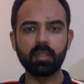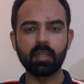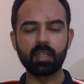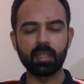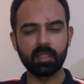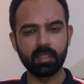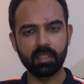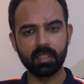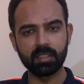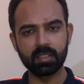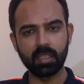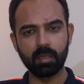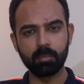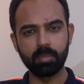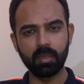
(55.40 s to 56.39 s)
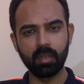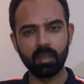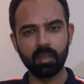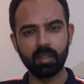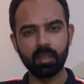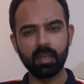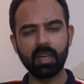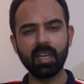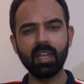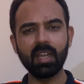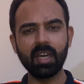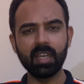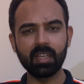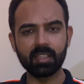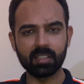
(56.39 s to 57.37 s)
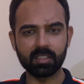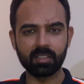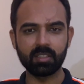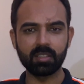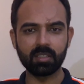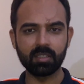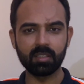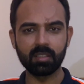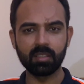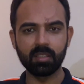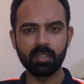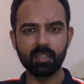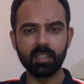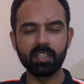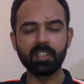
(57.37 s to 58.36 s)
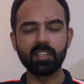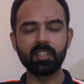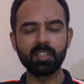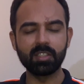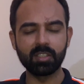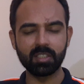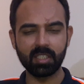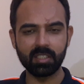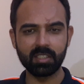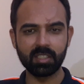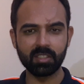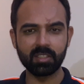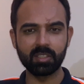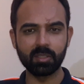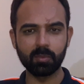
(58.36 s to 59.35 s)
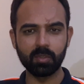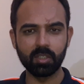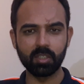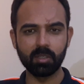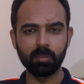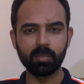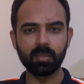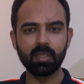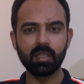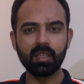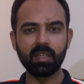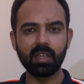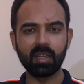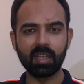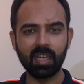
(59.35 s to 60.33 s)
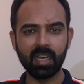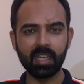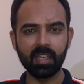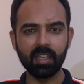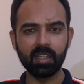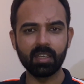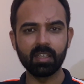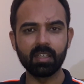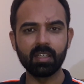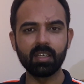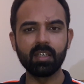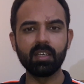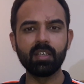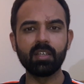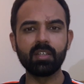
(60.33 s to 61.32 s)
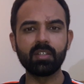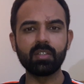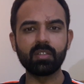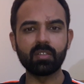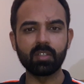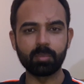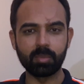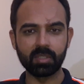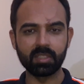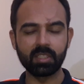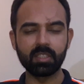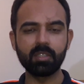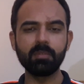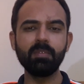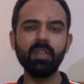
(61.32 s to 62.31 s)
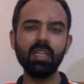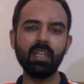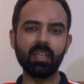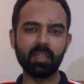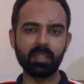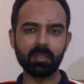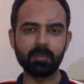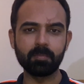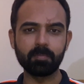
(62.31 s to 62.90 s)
Another example, I like it. In this sentence, the verb like represent a feeling.